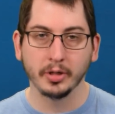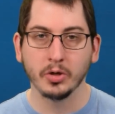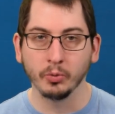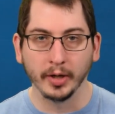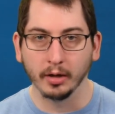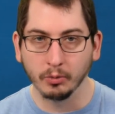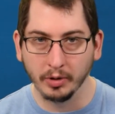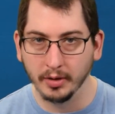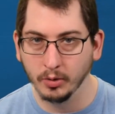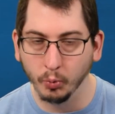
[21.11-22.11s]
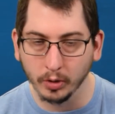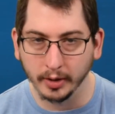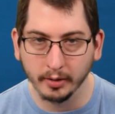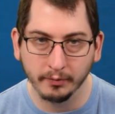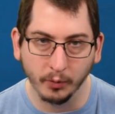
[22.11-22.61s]
career within
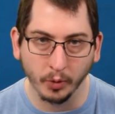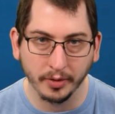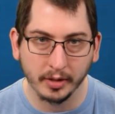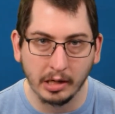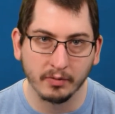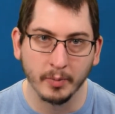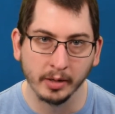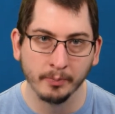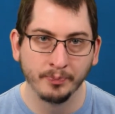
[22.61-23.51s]
working for the government.